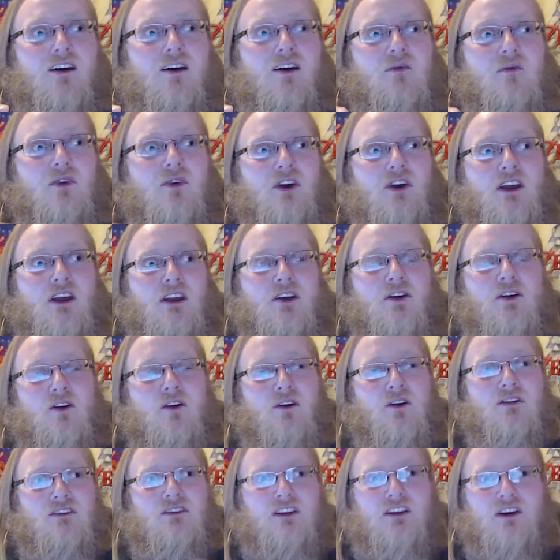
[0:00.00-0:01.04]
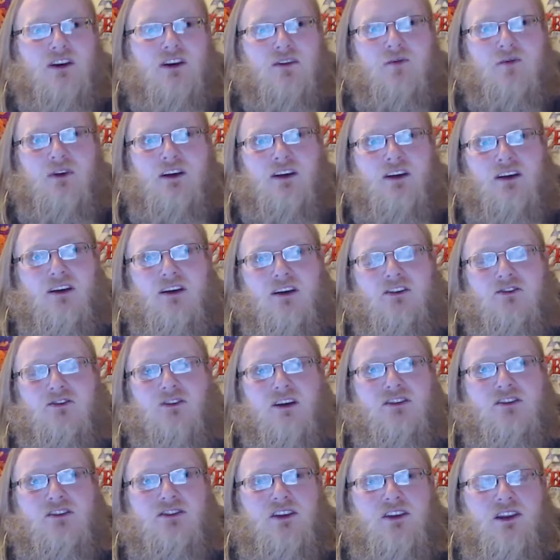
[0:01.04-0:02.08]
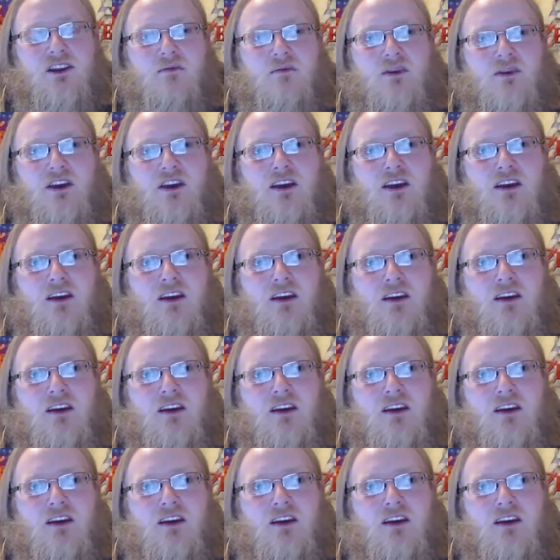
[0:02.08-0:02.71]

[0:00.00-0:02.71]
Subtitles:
pretty girls and they're being interested in me.